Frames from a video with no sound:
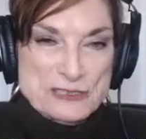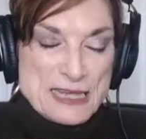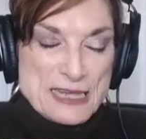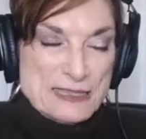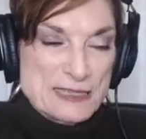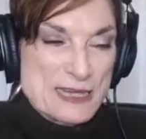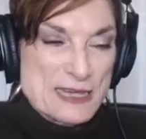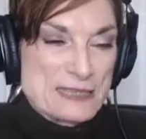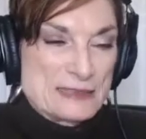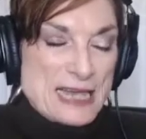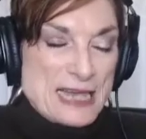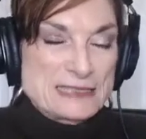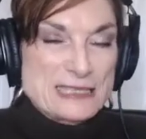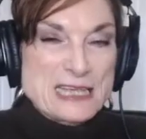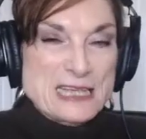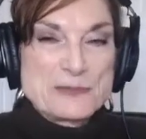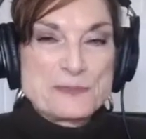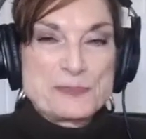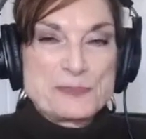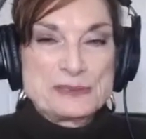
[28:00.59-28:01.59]
Like
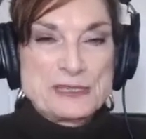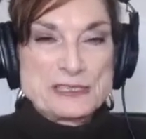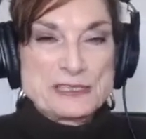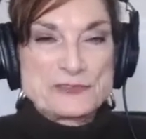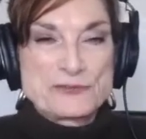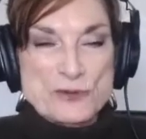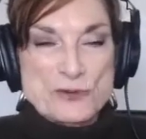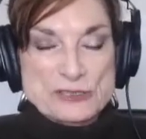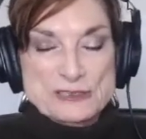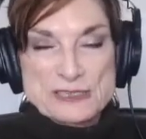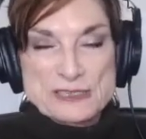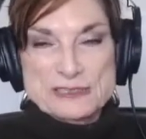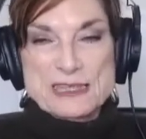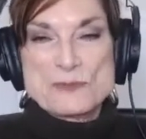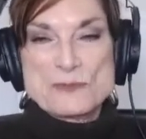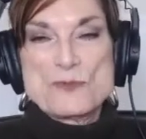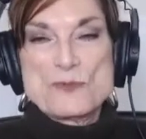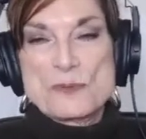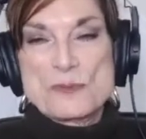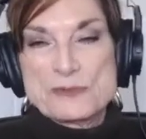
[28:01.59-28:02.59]
say the police force, let's
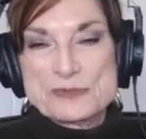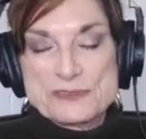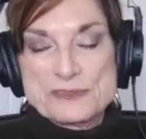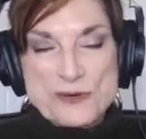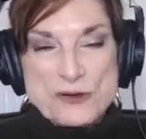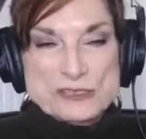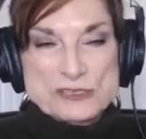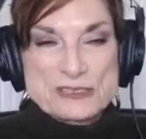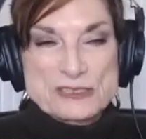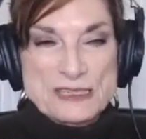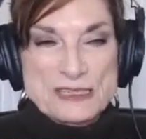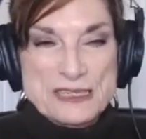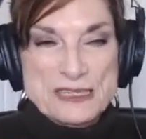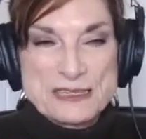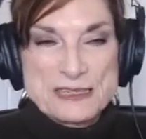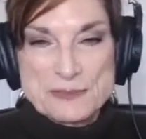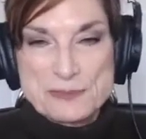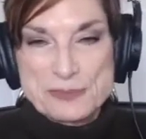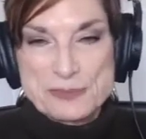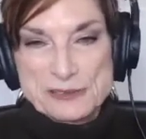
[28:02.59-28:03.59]
get more diversity
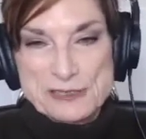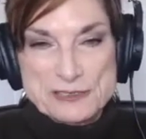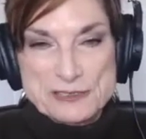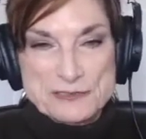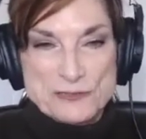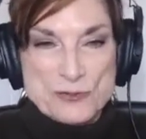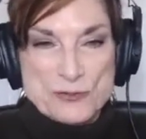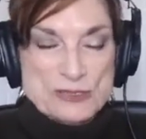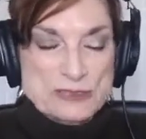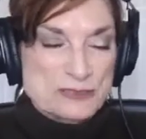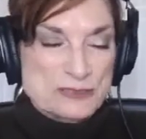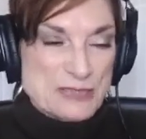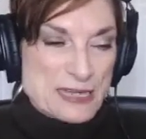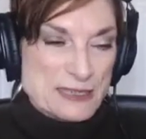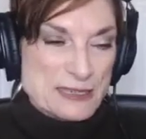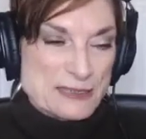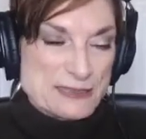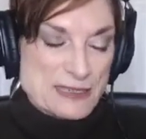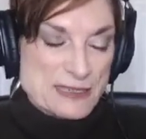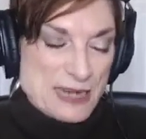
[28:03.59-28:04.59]
in the police force,
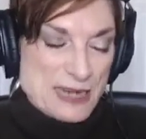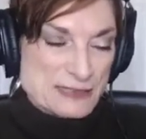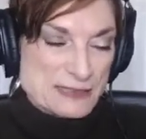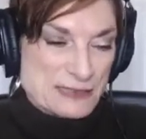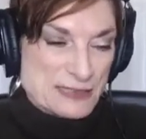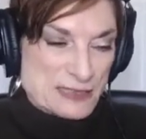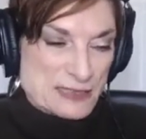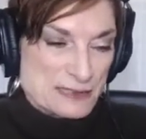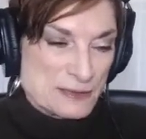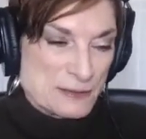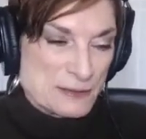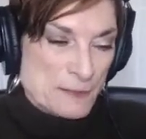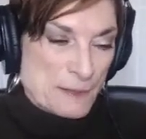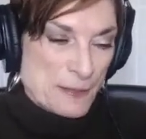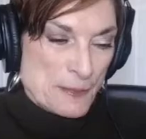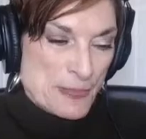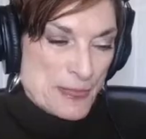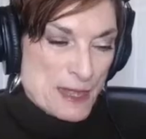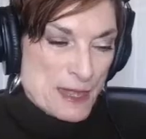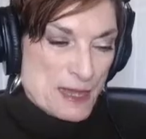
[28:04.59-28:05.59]
like in the United States.
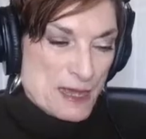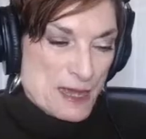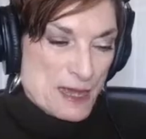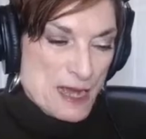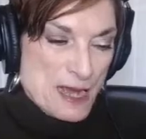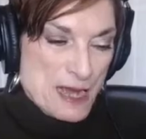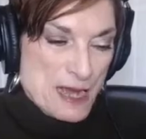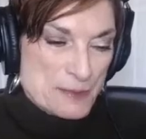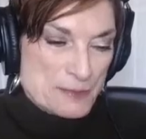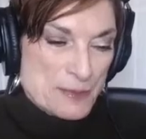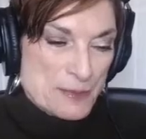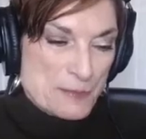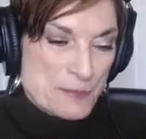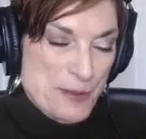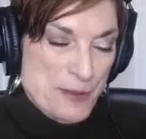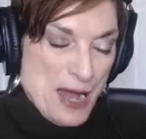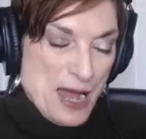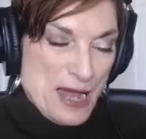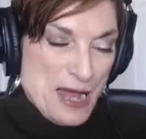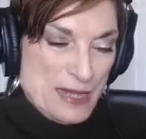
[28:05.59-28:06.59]

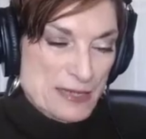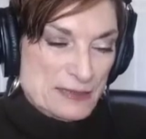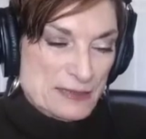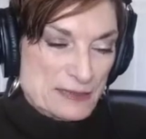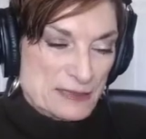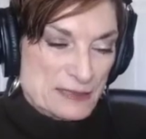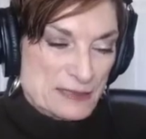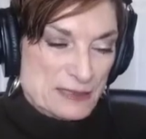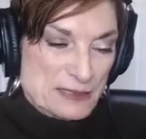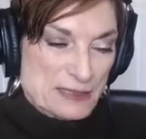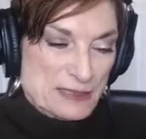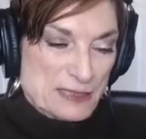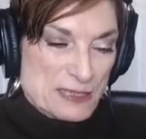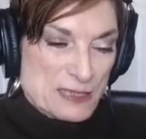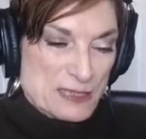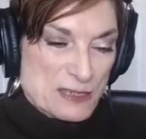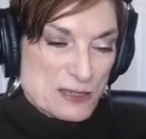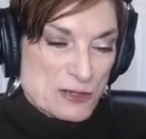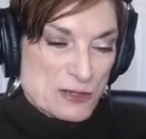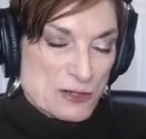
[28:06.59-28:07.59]
But
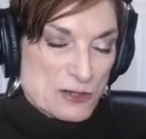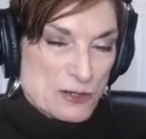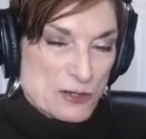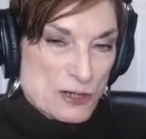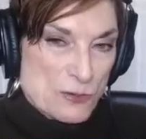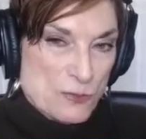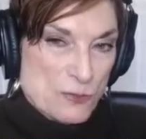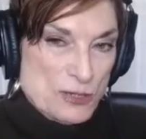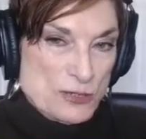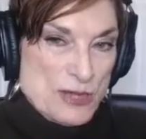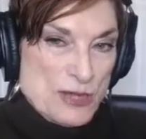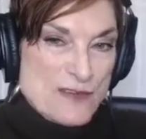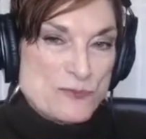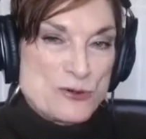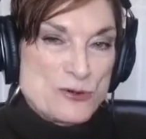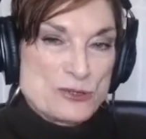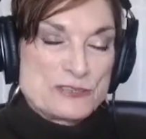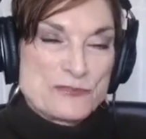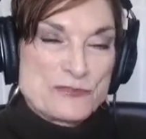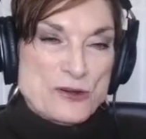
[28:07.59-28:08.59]
when you have
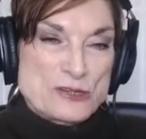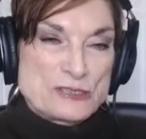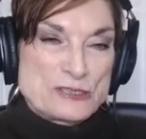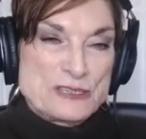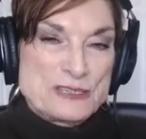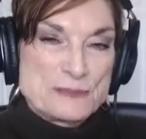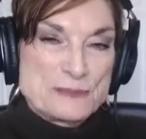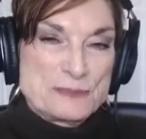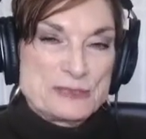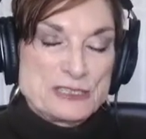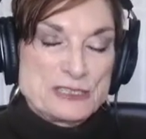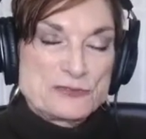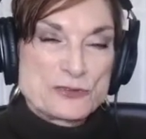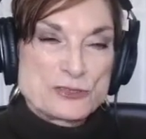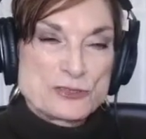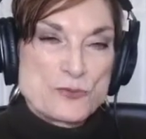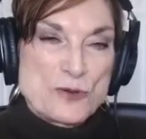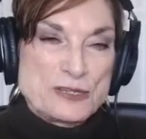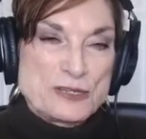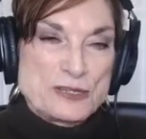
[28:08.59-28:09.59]
more diversity in the police
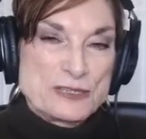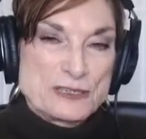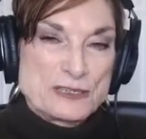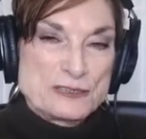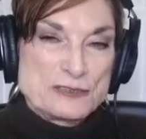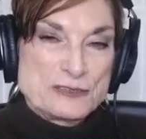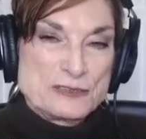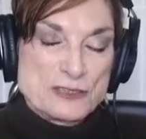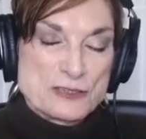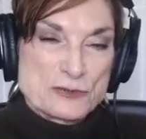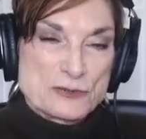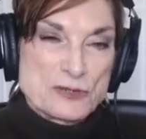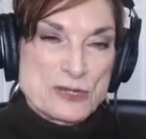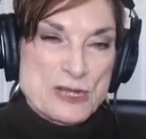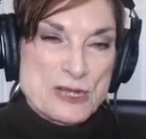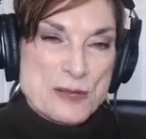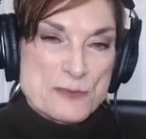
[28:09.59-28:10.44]
force, what are you going to do?